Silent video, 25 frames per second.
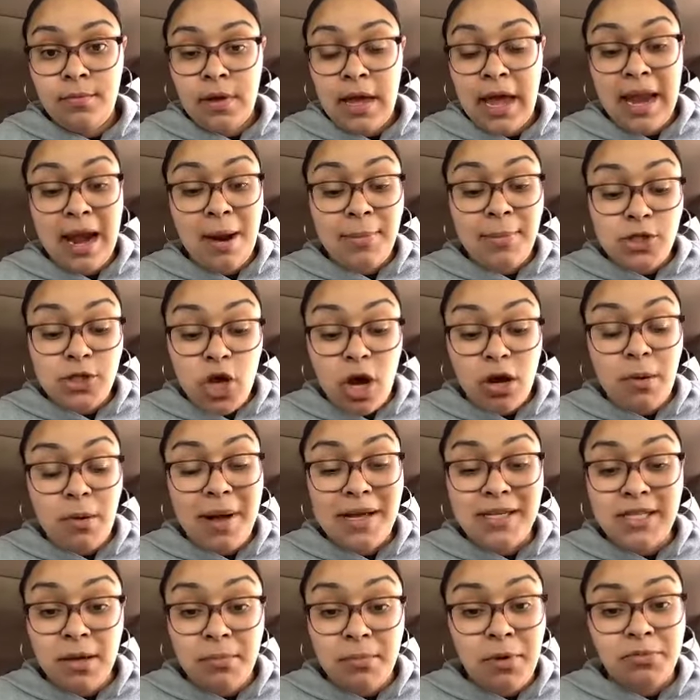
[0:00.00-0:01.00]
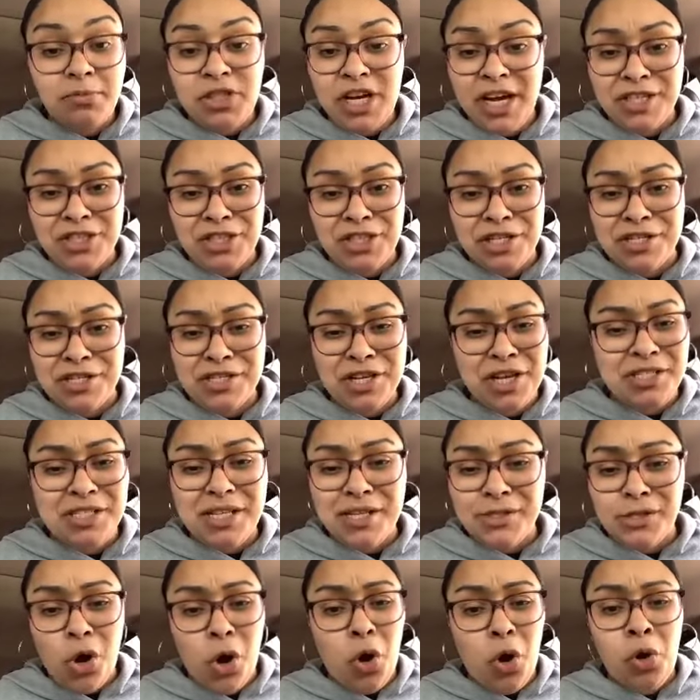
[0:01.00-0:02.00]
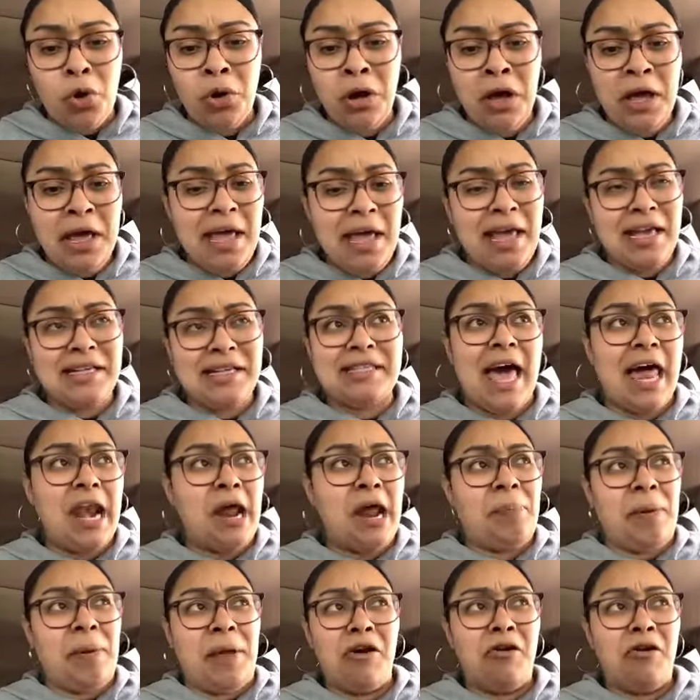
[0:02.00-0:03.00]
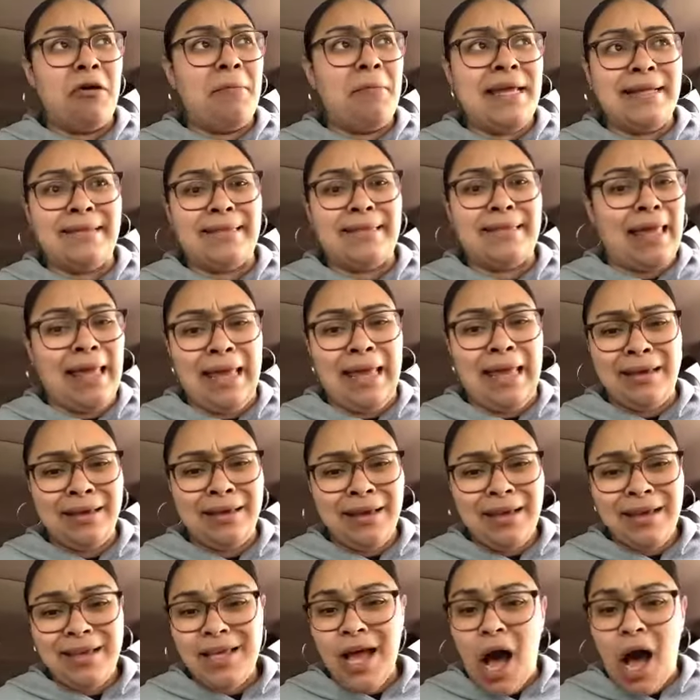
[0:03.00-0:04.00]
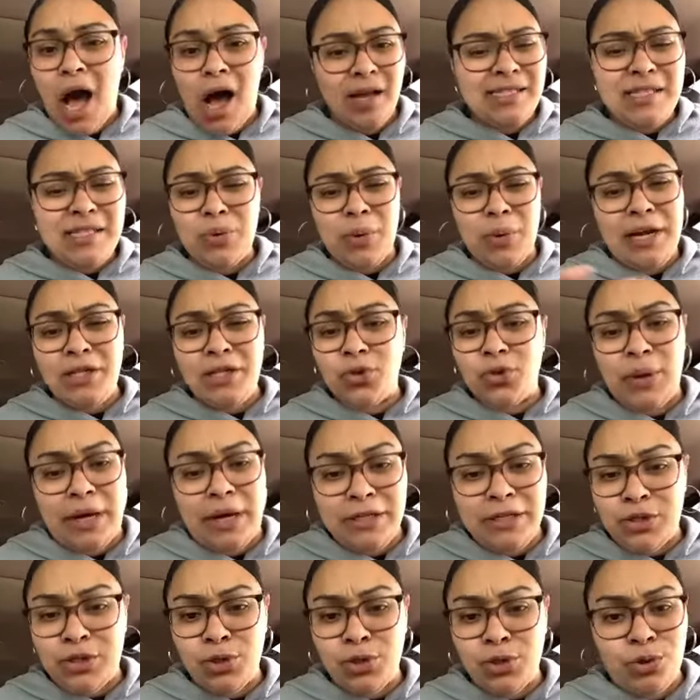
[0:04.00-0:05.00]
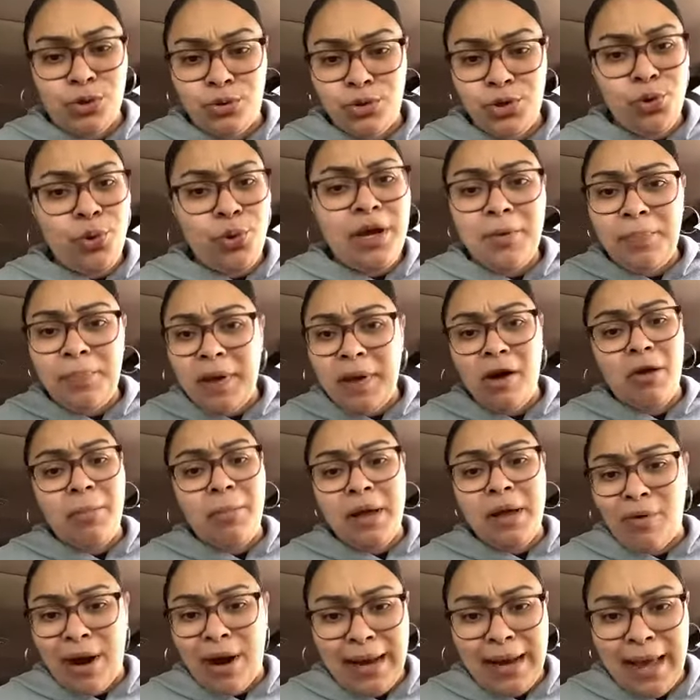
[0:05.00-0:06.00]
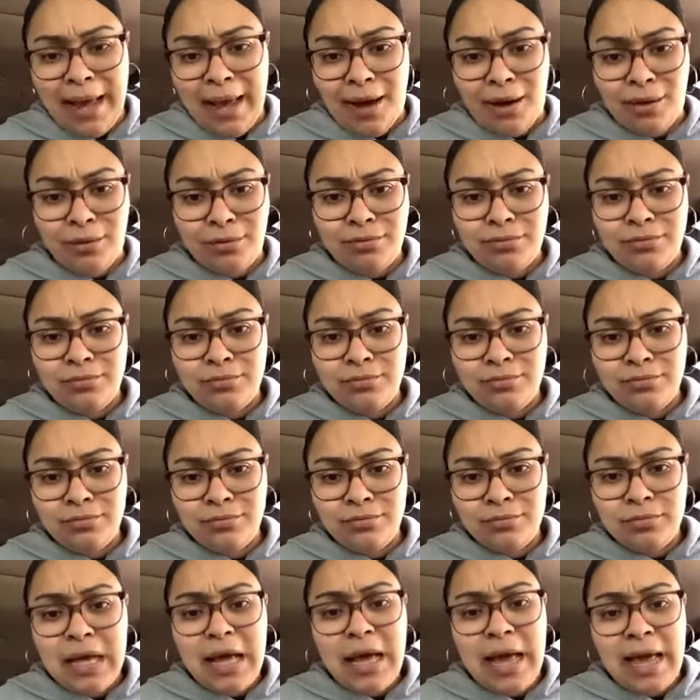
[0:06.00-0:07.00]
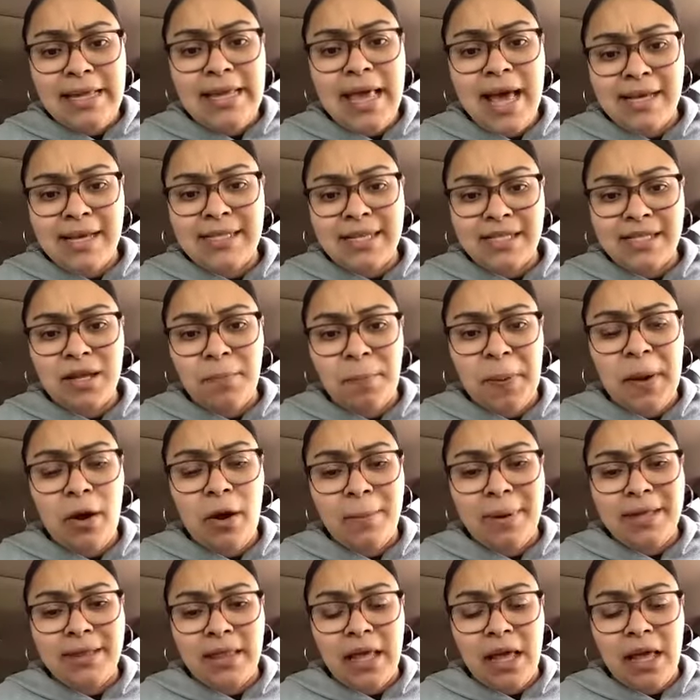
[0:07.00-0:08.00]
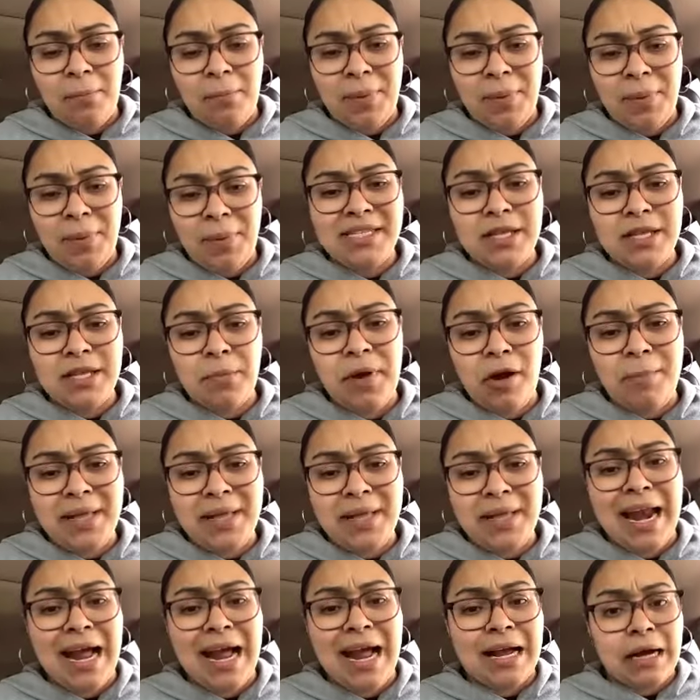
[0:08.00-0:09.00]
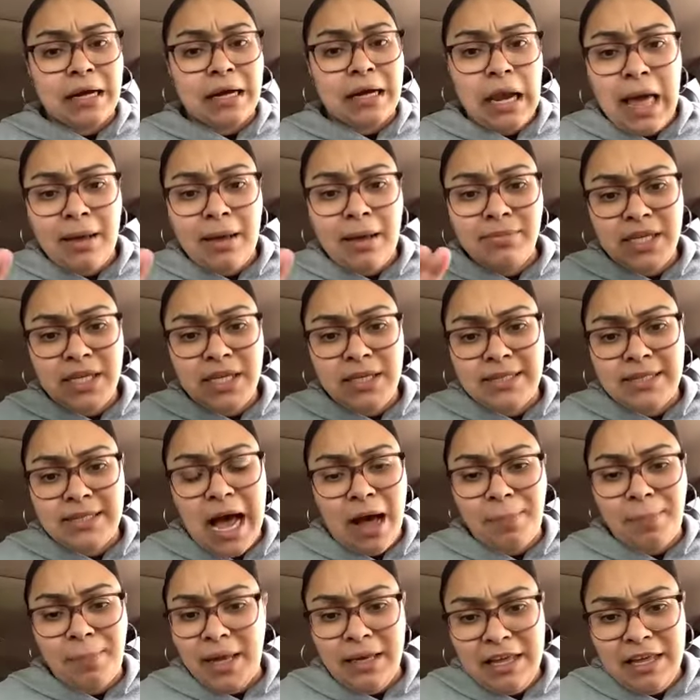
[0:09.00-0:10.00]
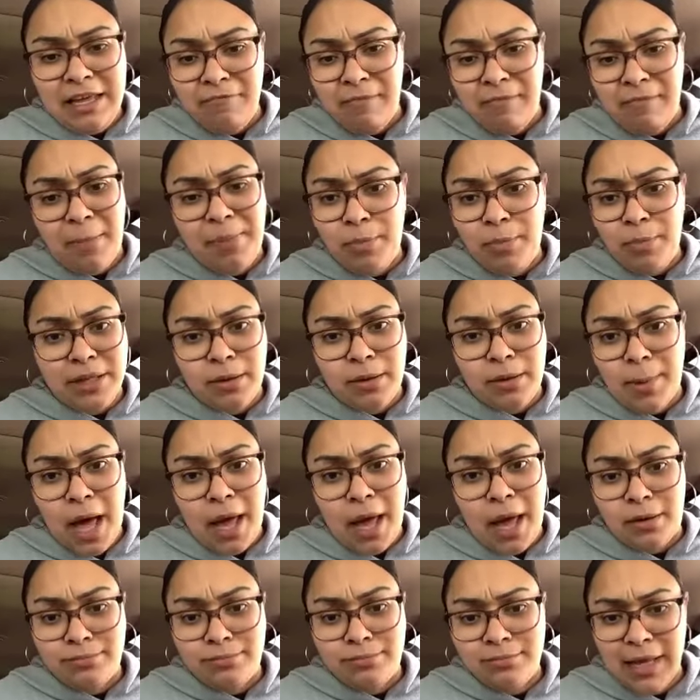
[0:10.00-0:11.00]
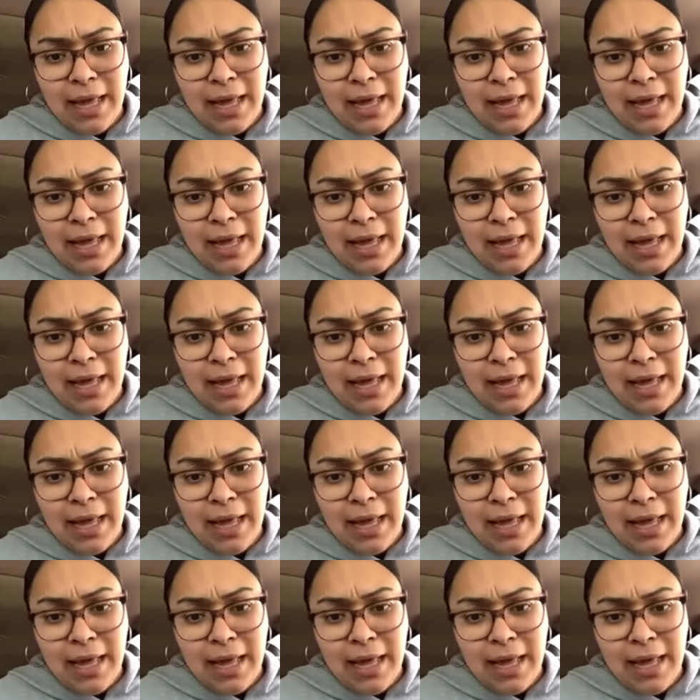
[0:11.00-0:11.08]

And I'm gonna talk about some objections because this whole is that a pyramid thing? Y'all, it's 2022. You in a pyramid right now and yes, it's a pyramid thing, but it's a pyramid that I could climb to the top and leave my people at the bottom.